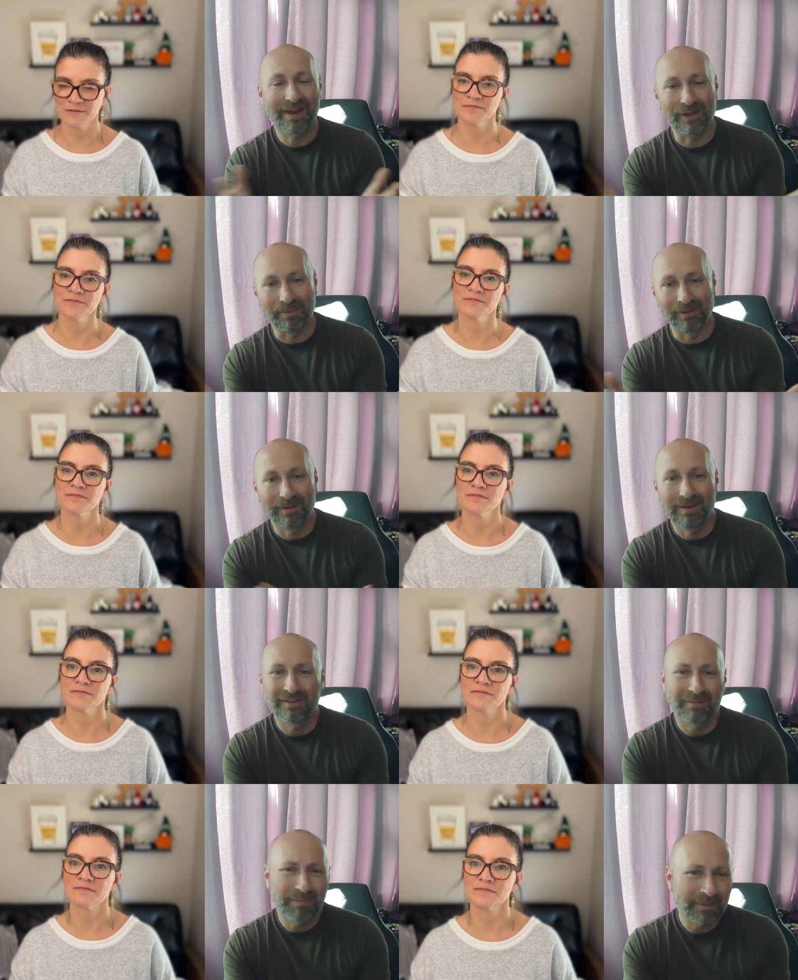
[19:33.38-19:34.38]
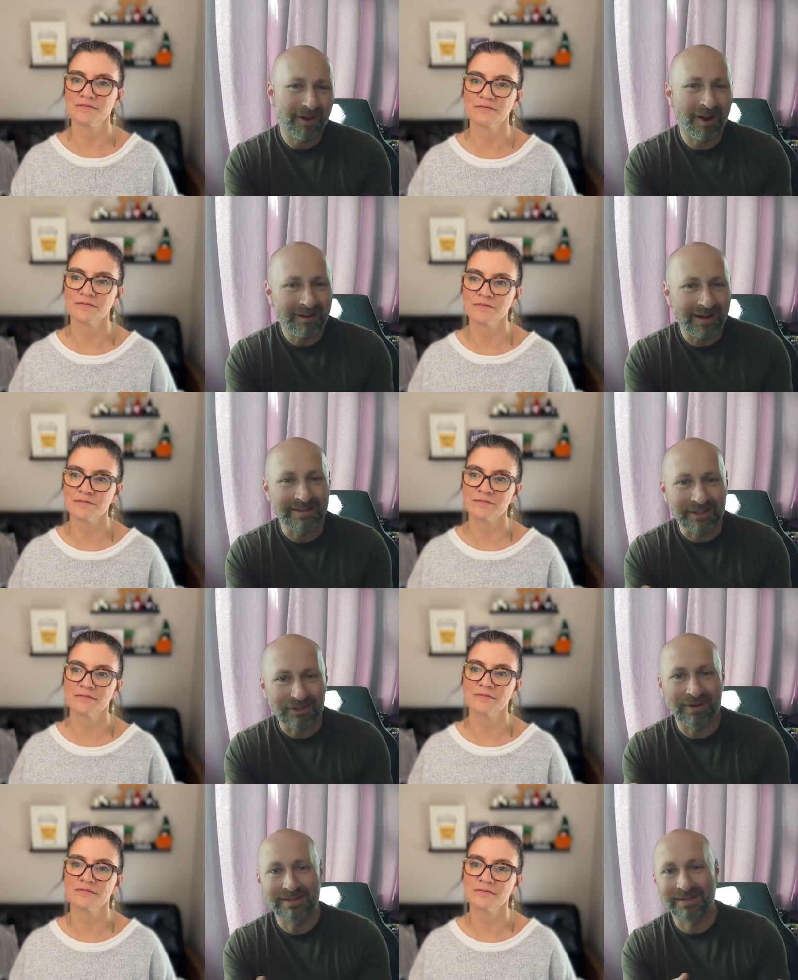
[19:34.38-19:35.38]
Speaker 1: valuable. People aren't as
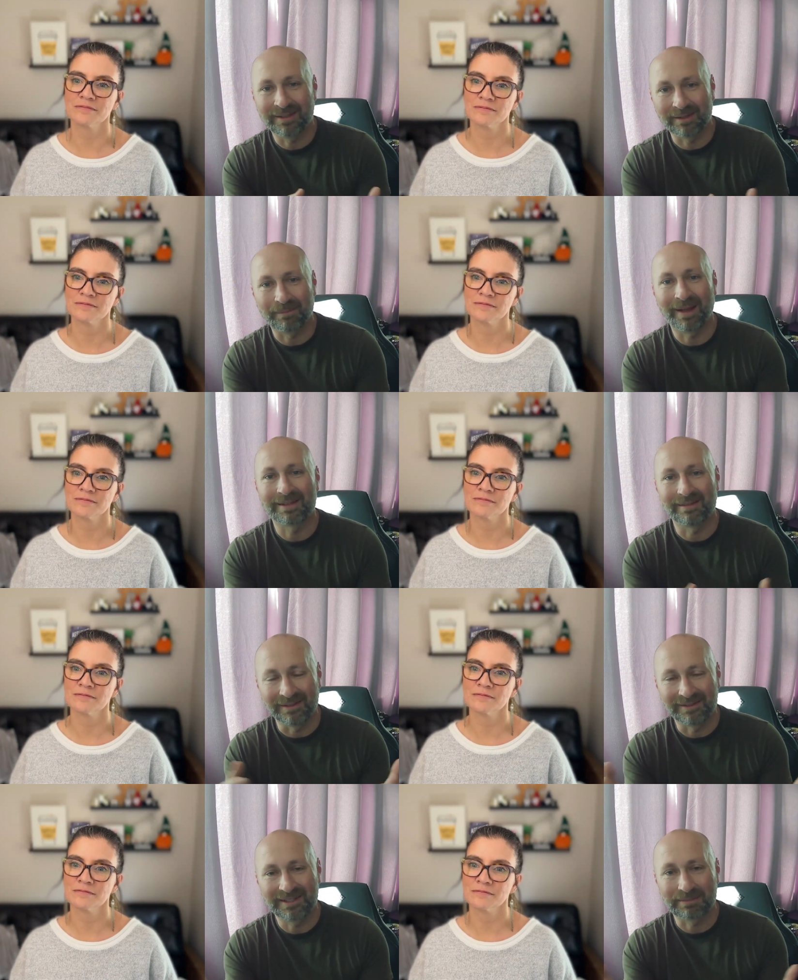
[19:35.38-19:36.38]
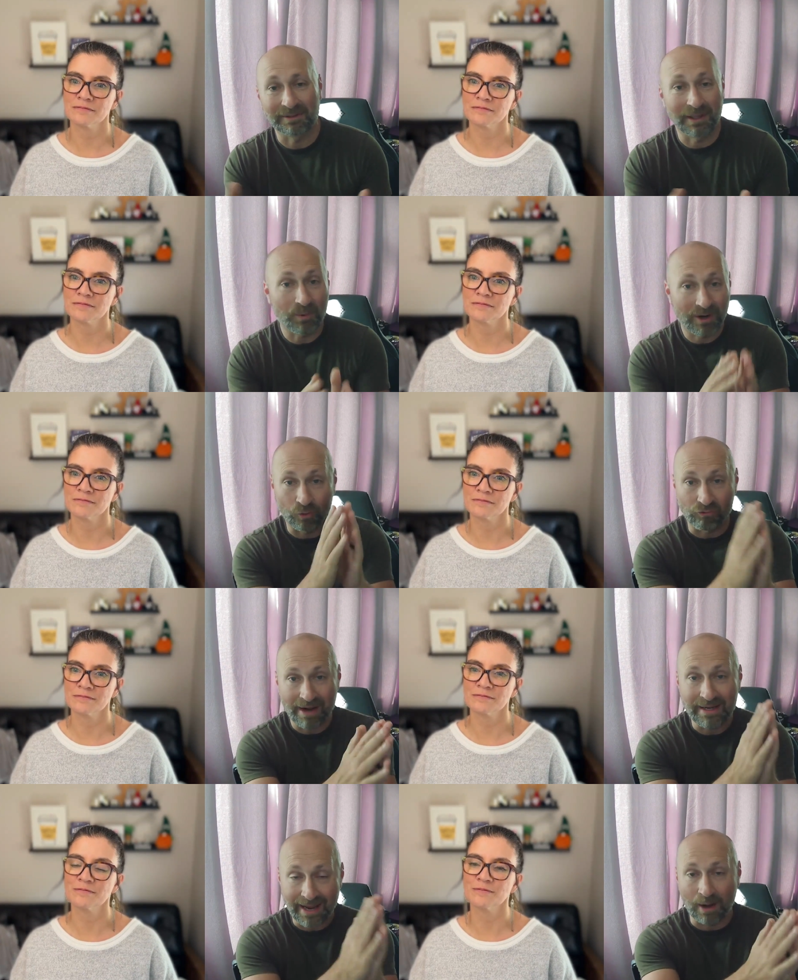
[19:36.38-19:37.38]
interested in the past in six months. They want to know
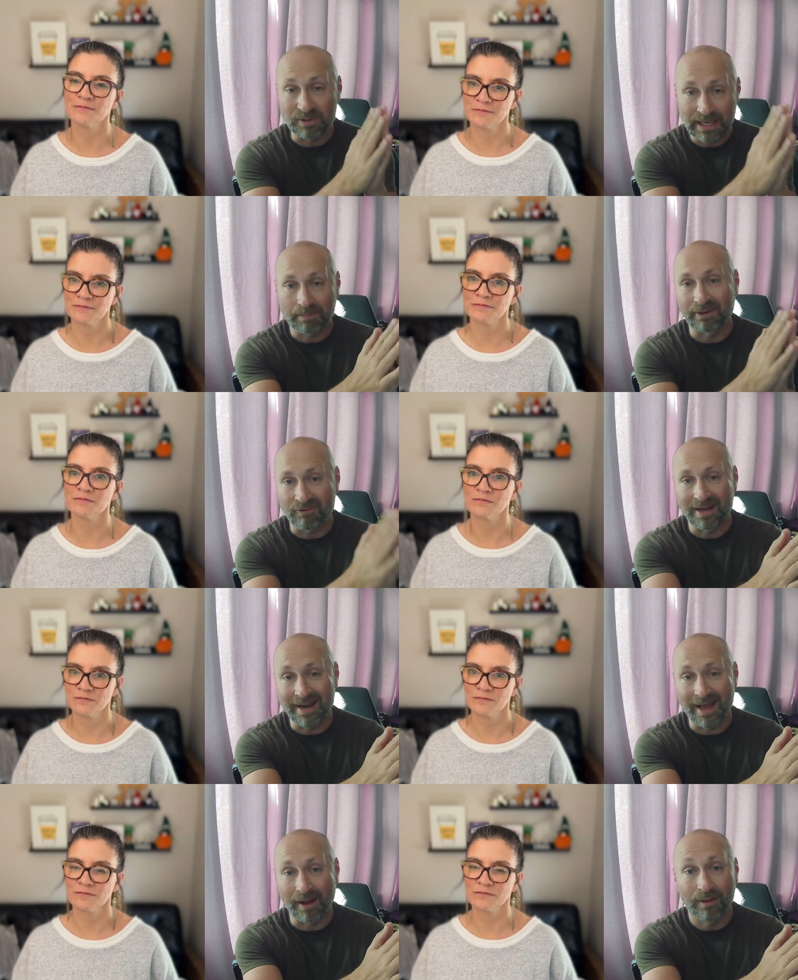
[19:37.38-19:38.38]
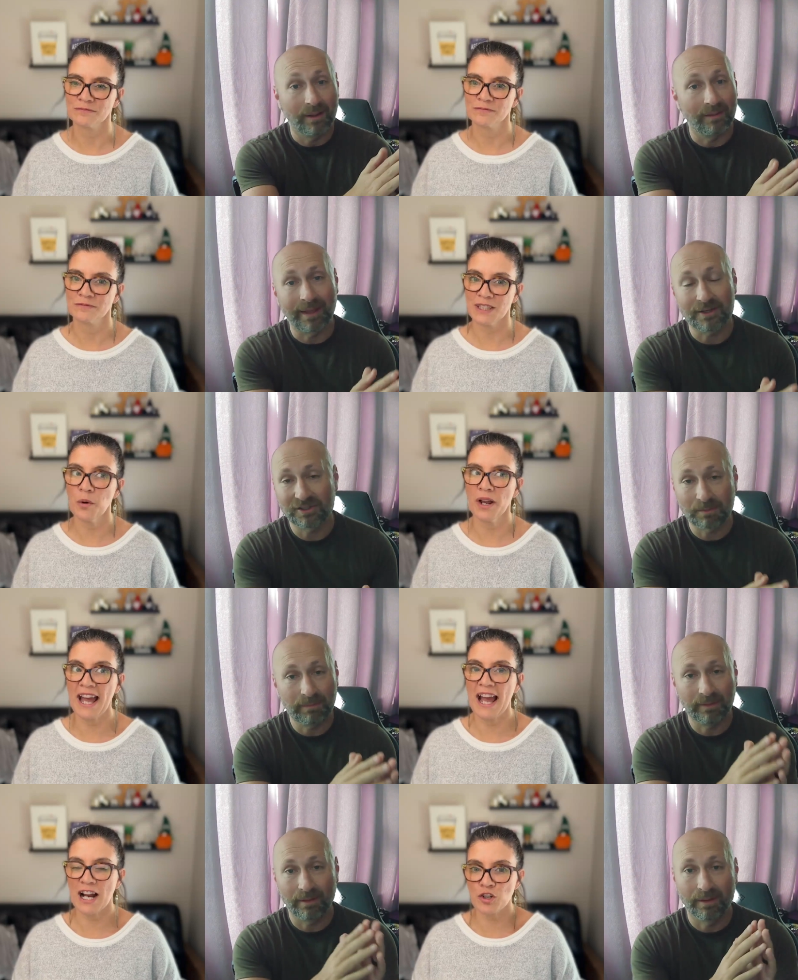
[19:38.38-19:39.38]
right now what's happening right now. That's they just, want
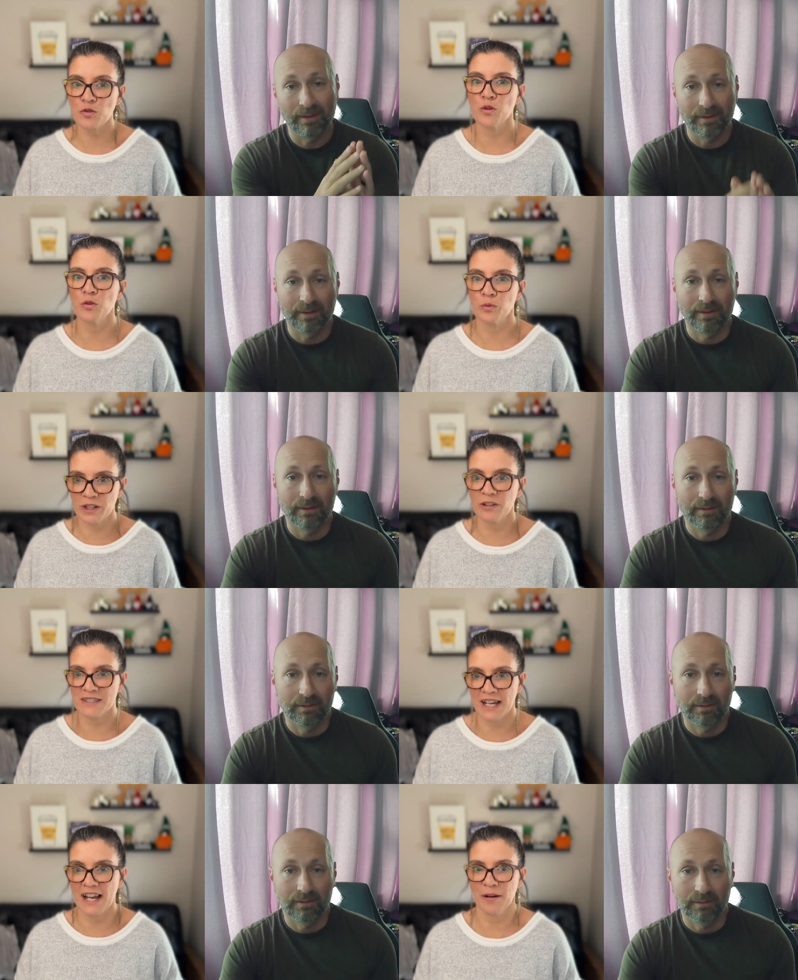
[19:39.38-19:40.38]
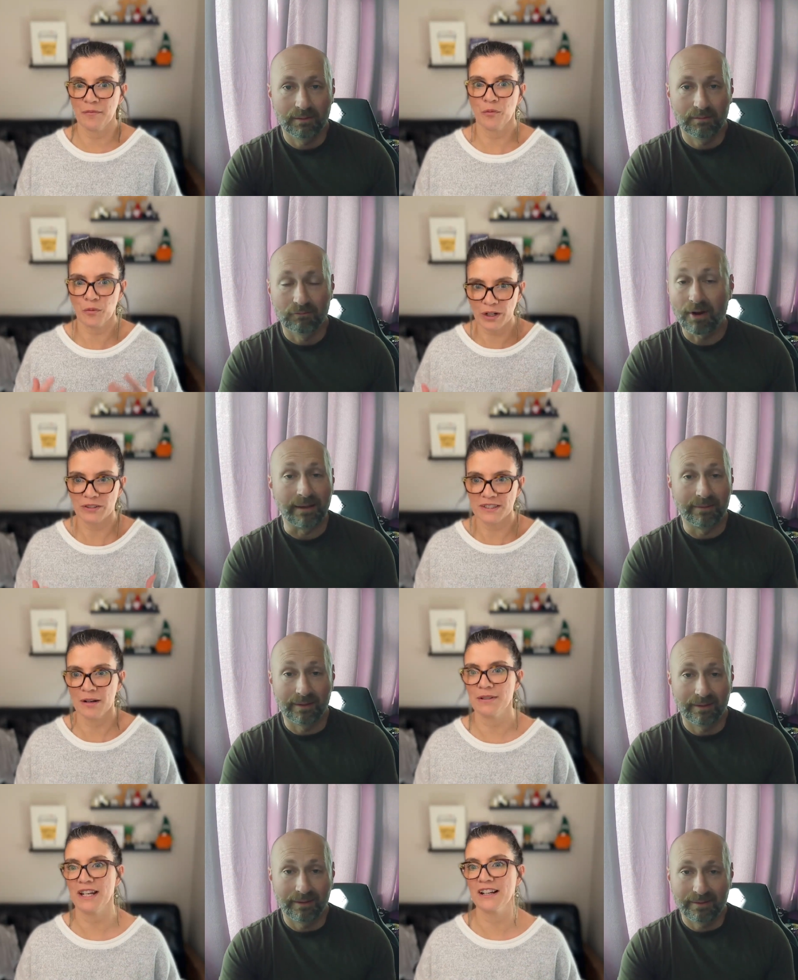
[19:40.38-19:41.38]
Speaker 2: actual real time, real right.
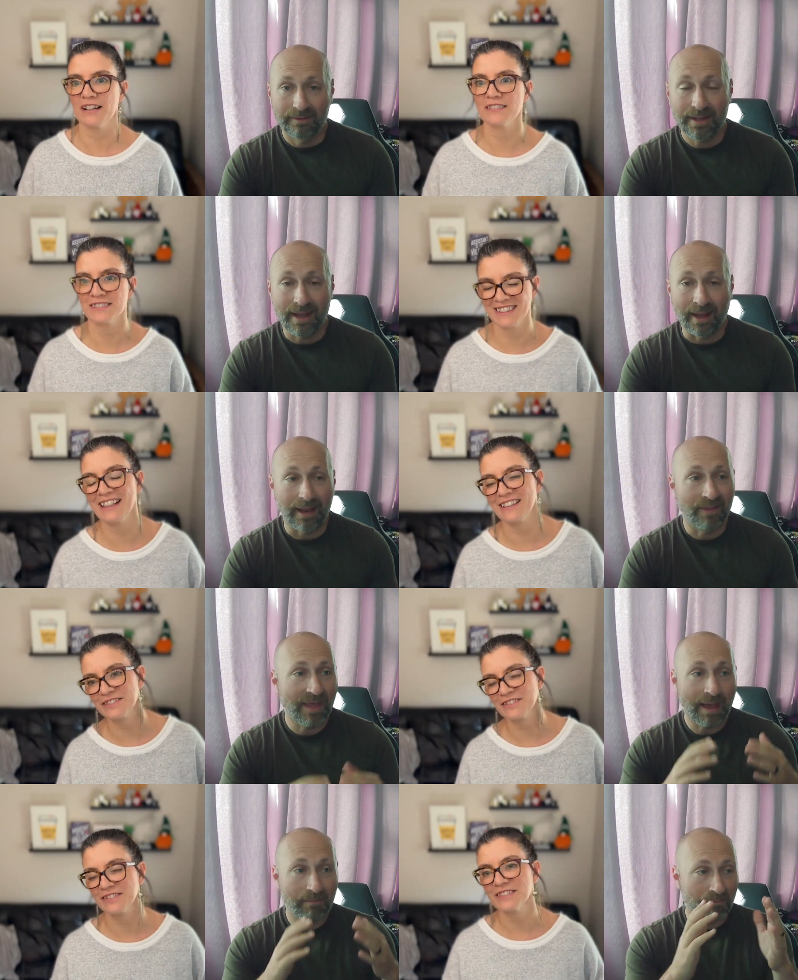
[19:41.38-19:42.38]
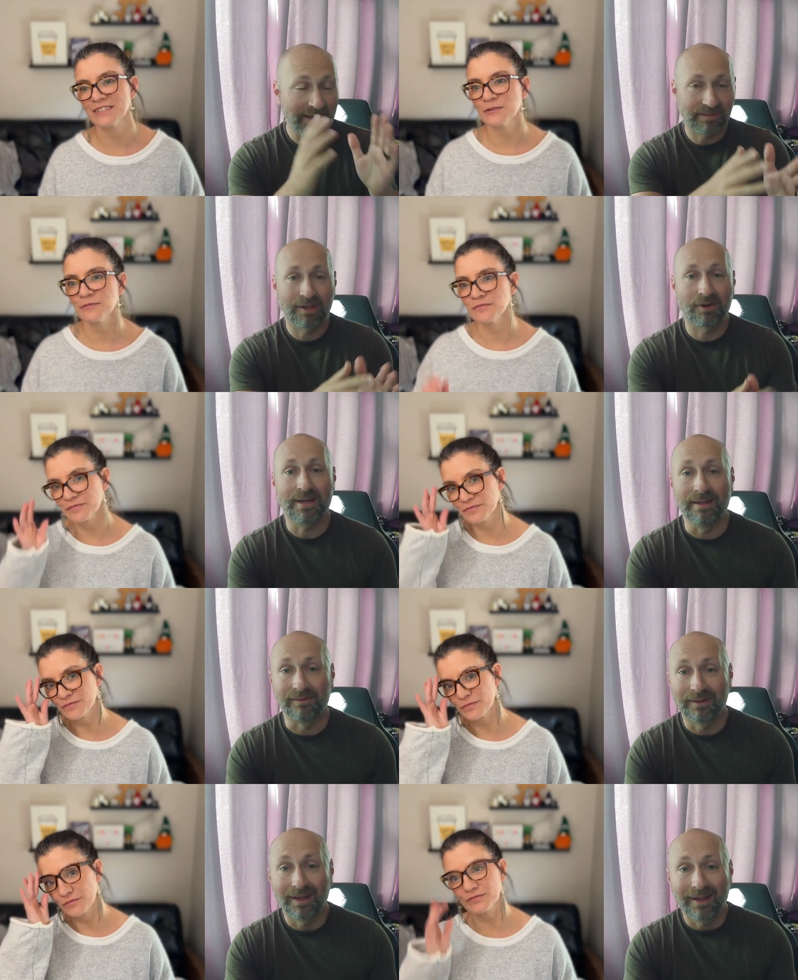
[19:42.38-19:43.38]
time. Yeah, yeah,
Speaker 1: and that meets their
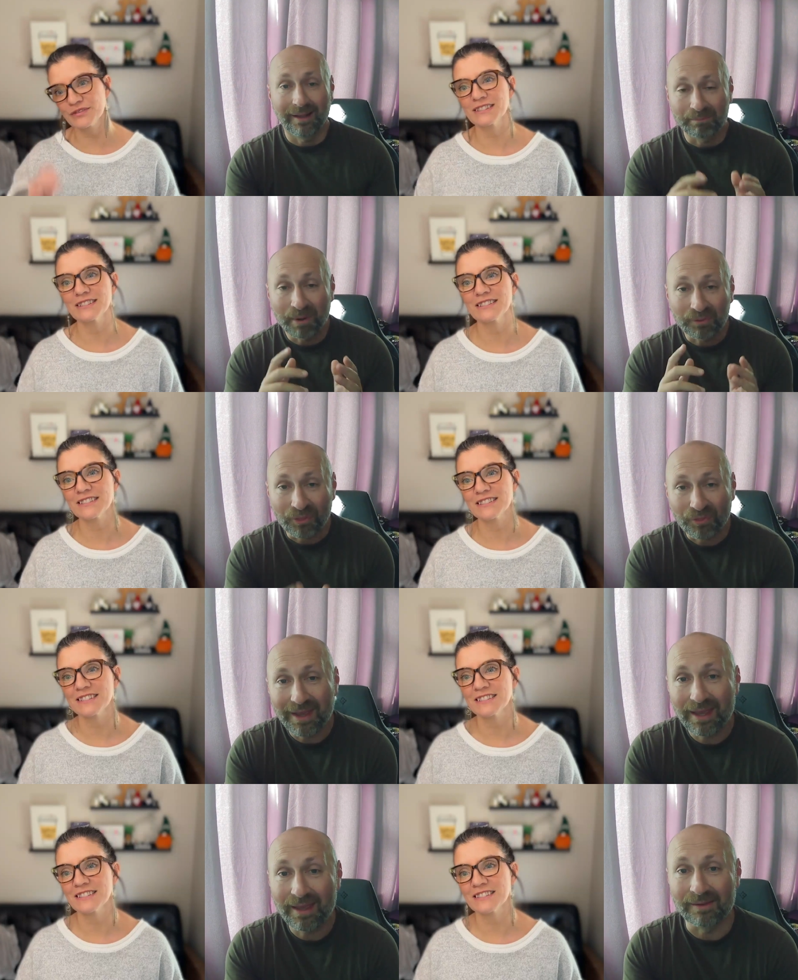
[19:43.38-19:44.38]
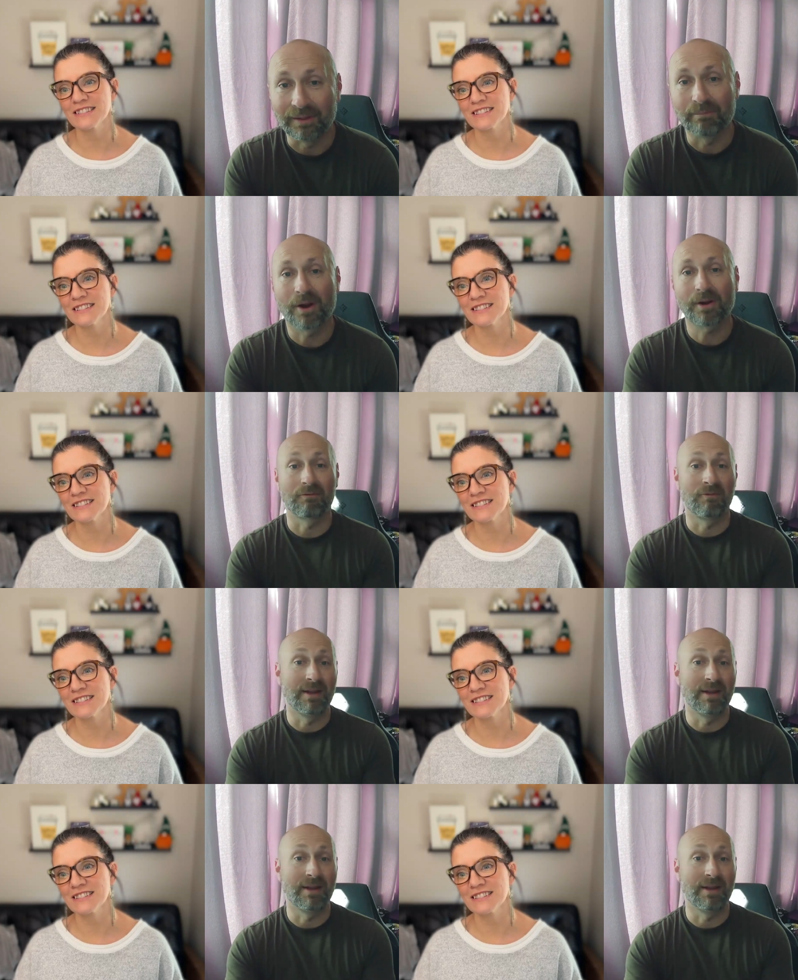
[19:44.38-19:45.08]
needs. But the thing is, in market